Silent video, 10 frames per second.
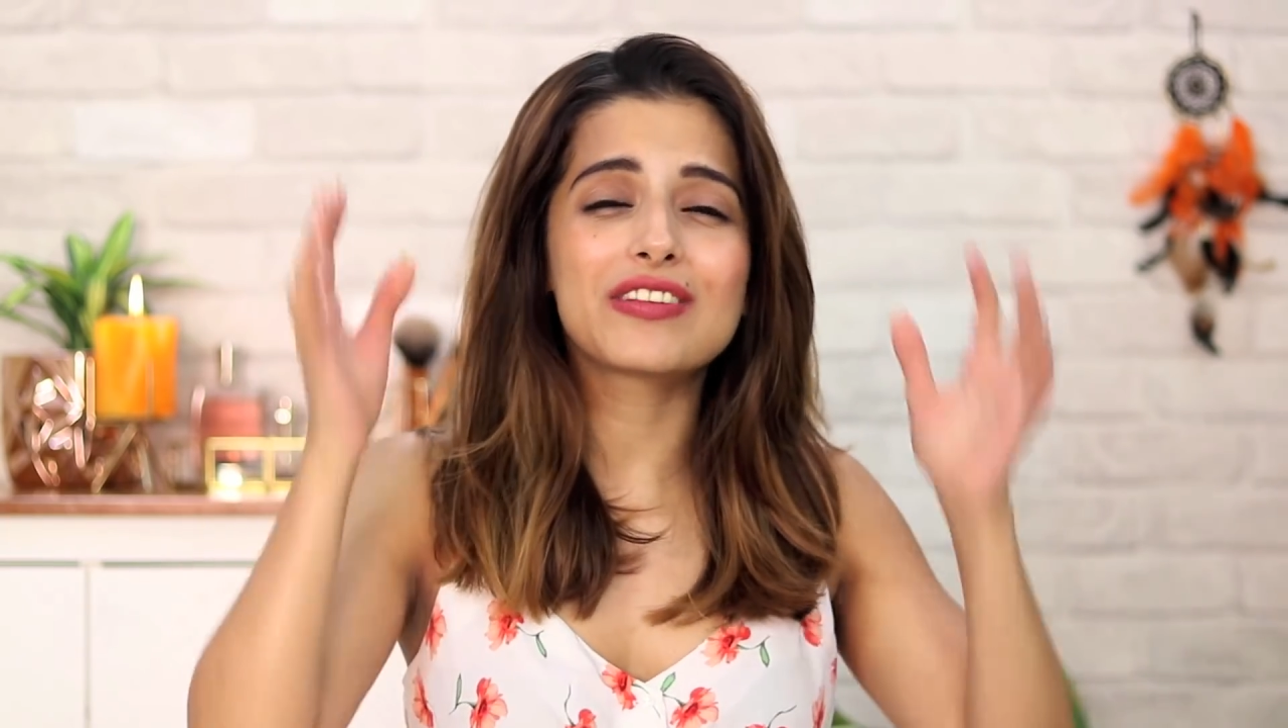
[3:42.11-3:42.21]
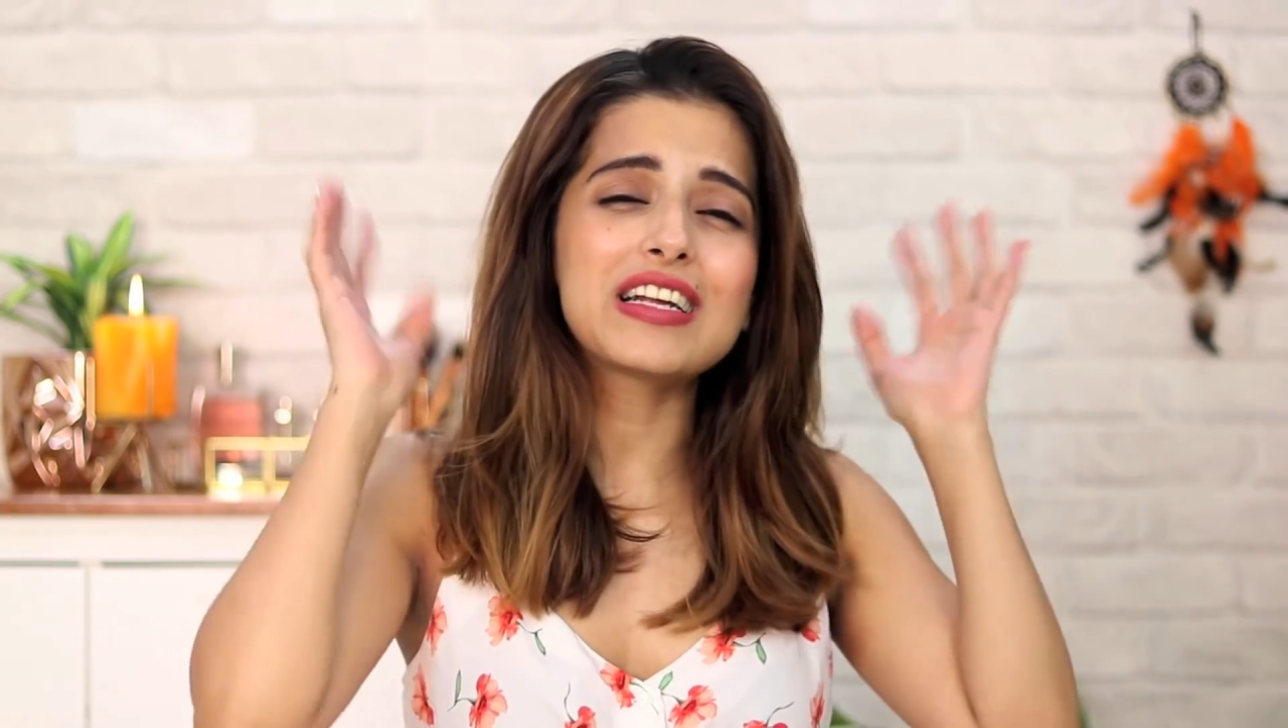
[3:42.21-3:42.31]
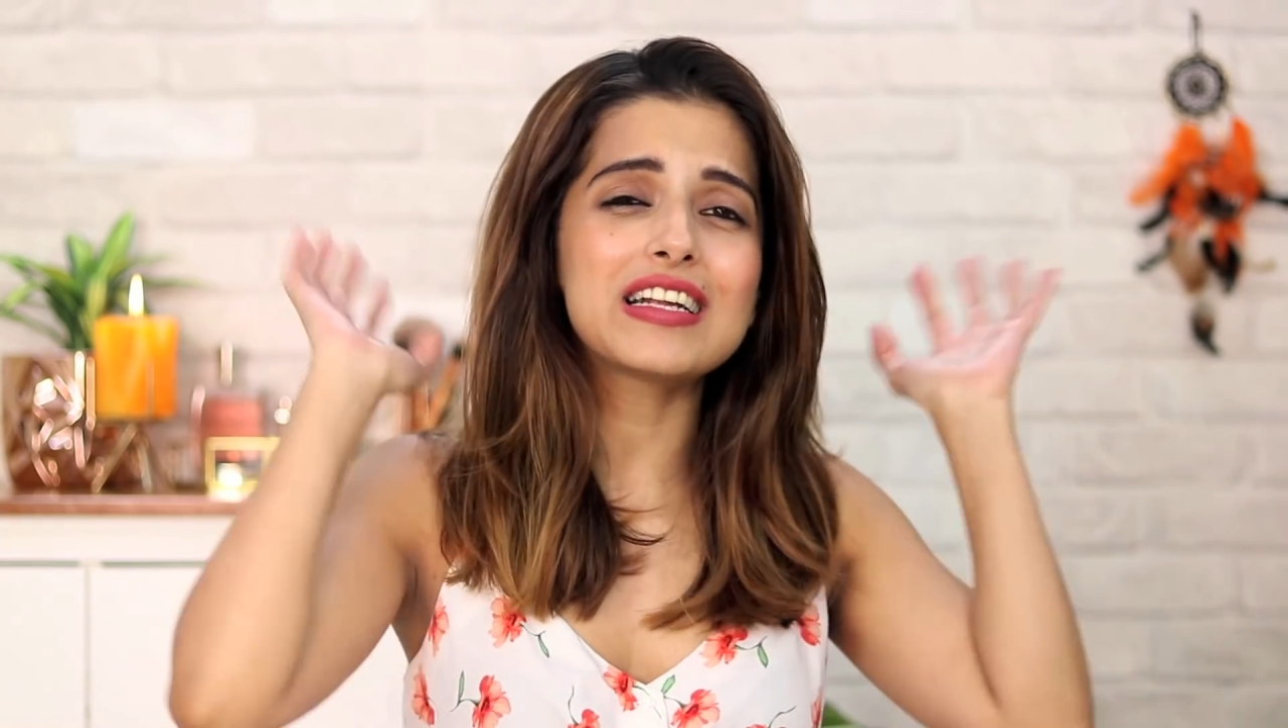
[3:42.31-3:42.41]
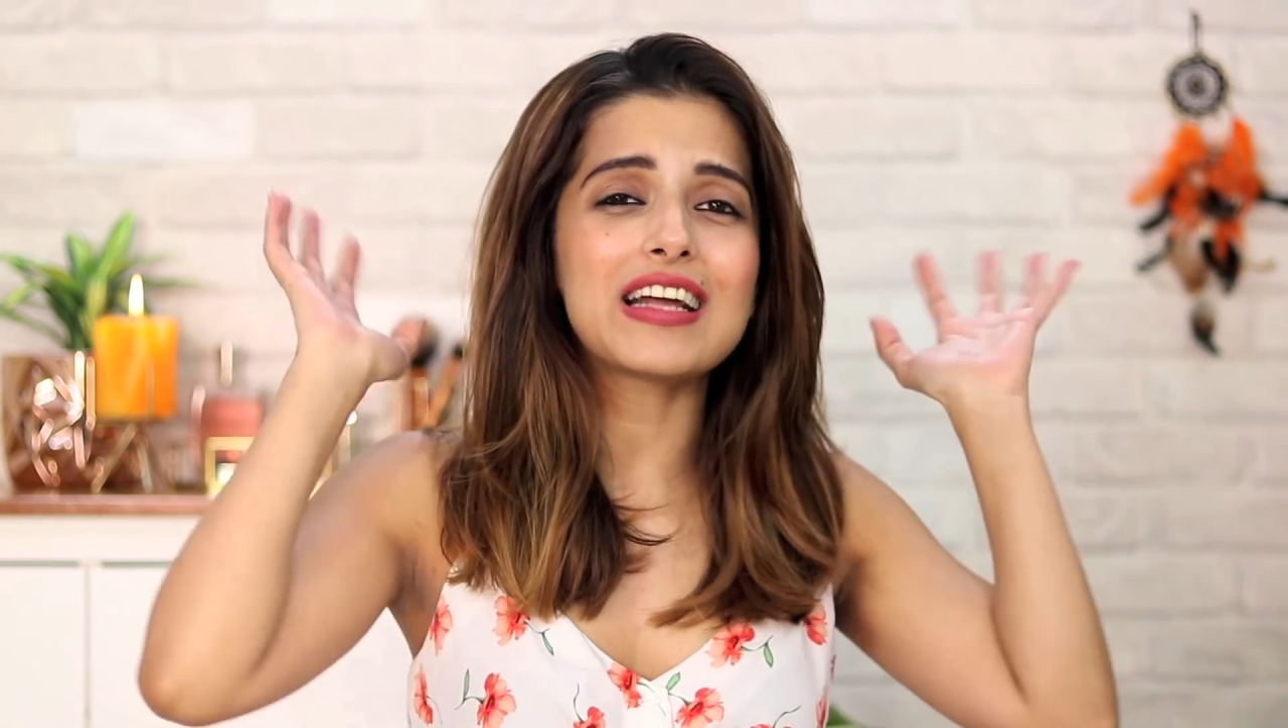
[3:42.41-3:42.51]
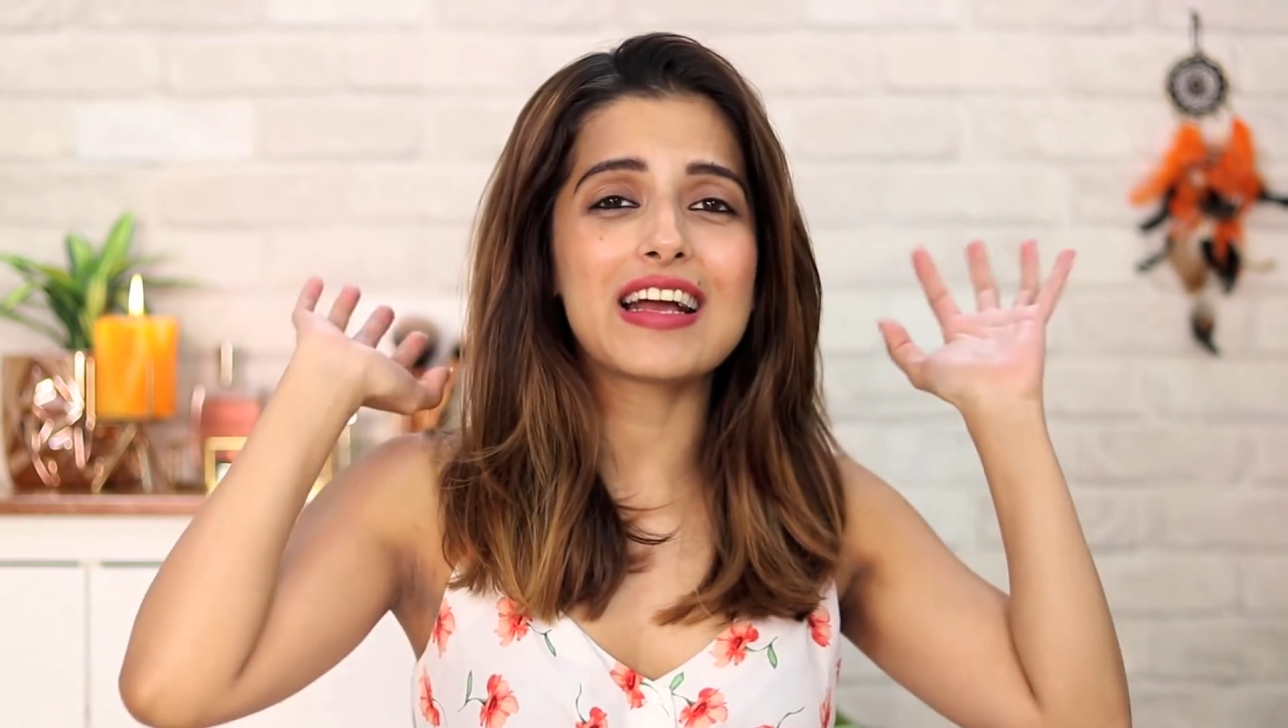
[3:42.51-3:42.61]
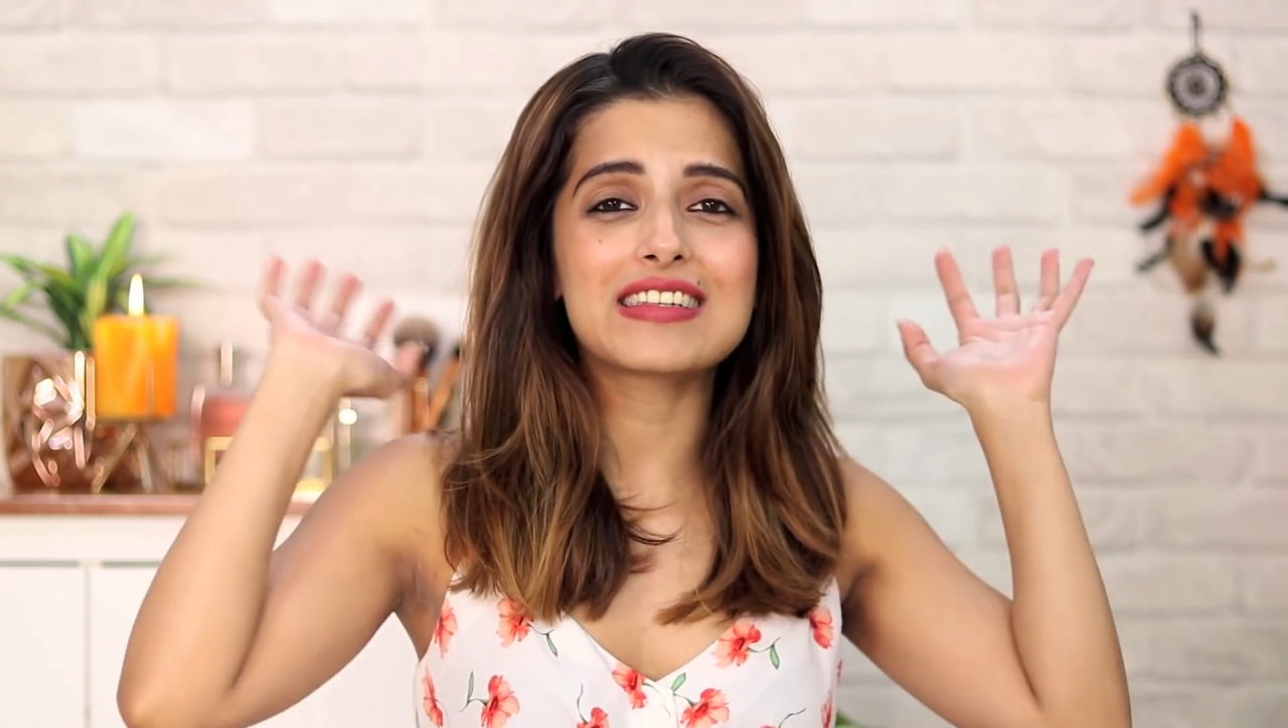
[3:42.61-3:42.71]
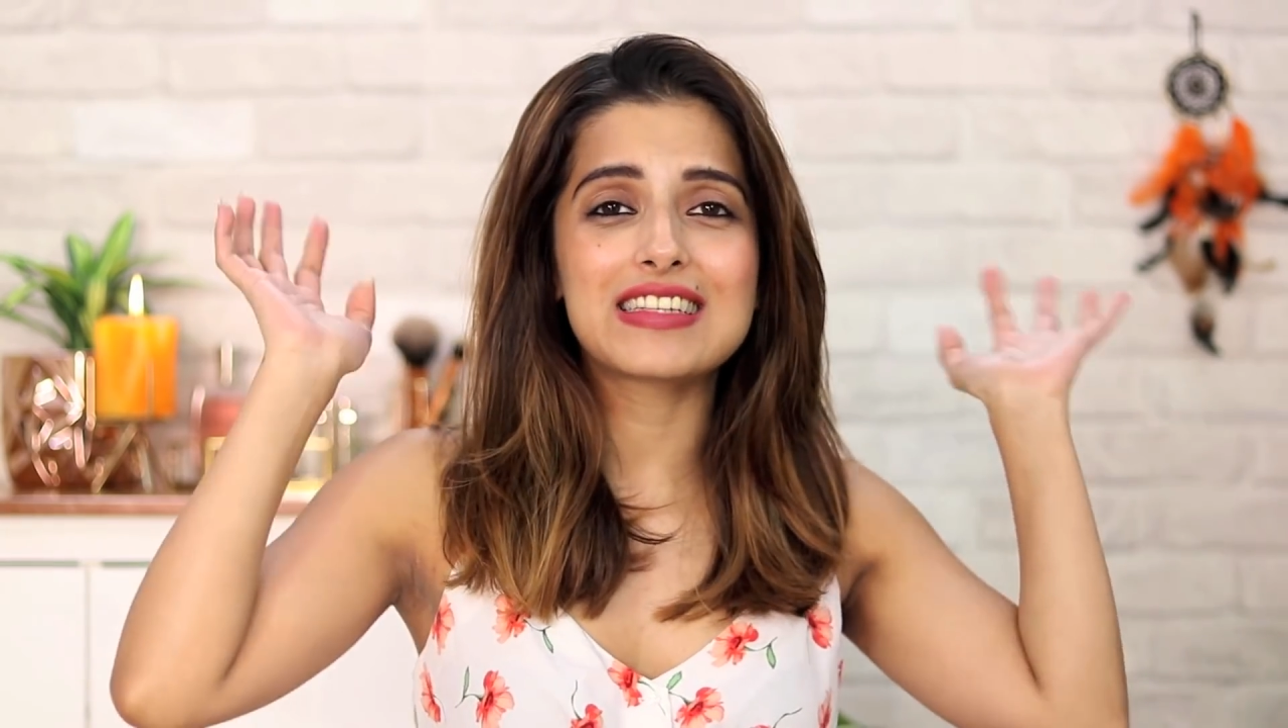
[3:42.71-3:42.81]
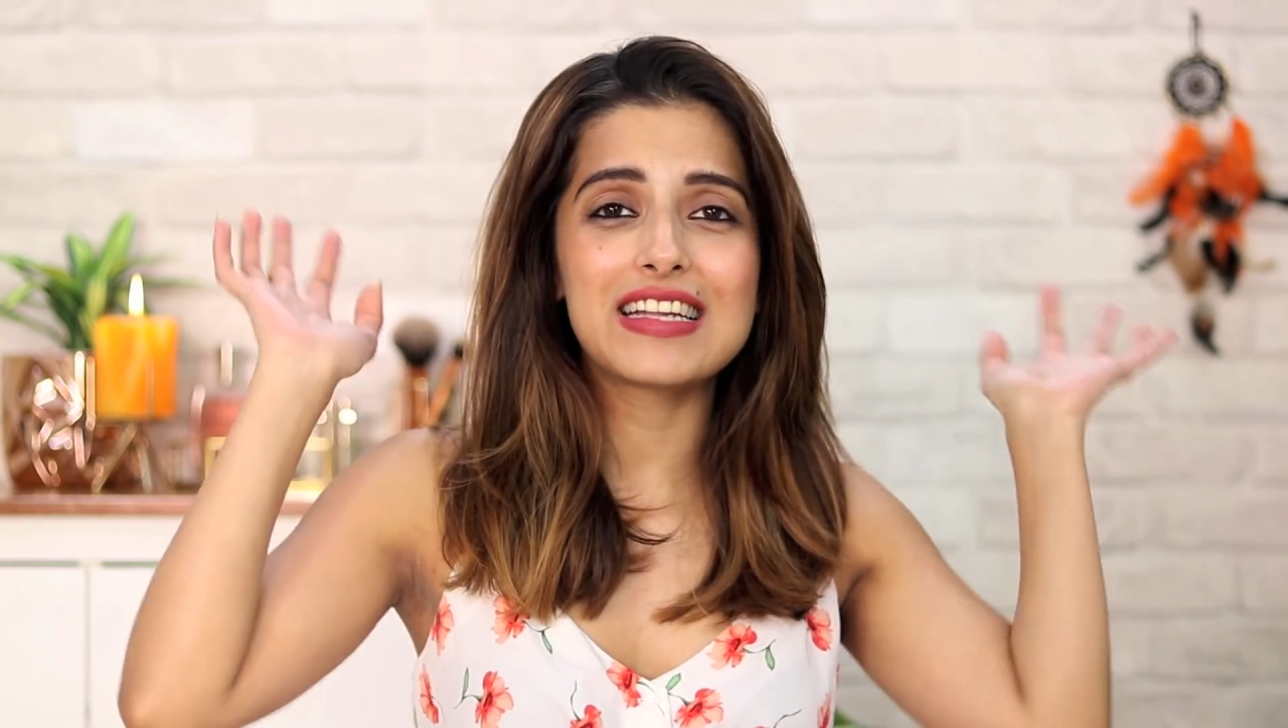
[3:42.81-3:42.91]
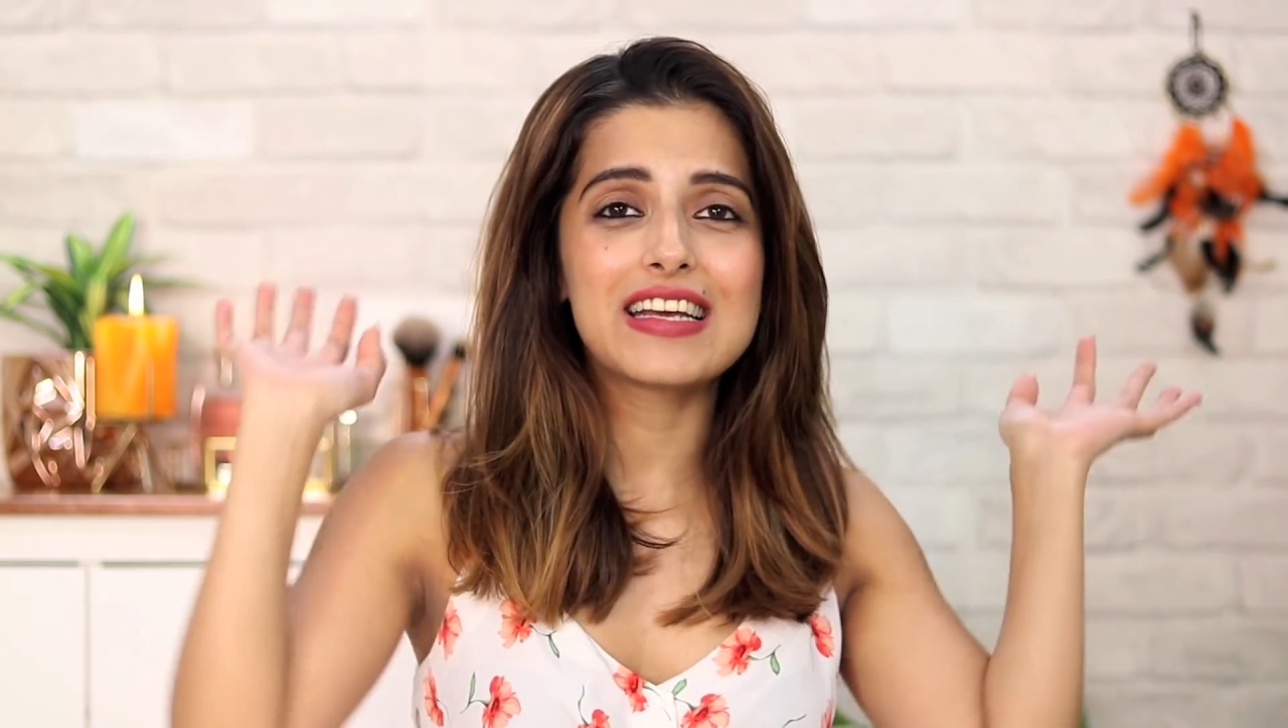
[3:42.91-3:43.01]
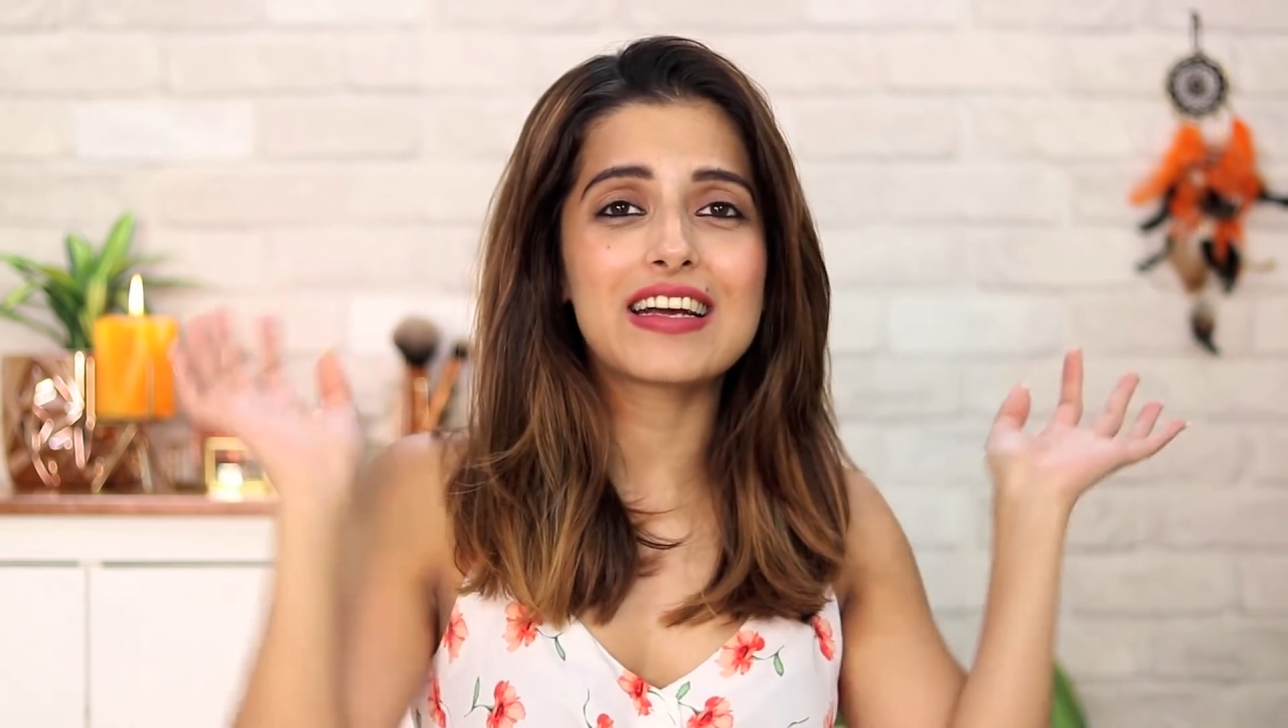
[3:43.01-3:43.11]
really nice
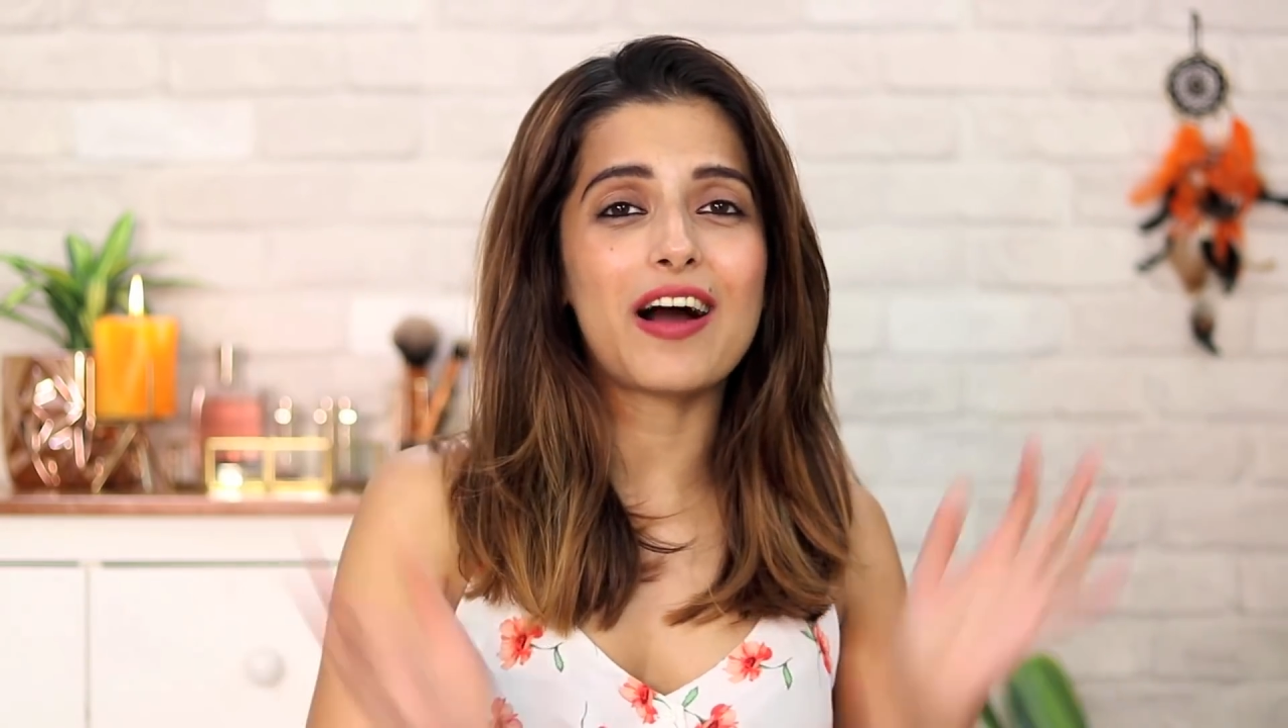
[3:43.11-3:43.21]
sleek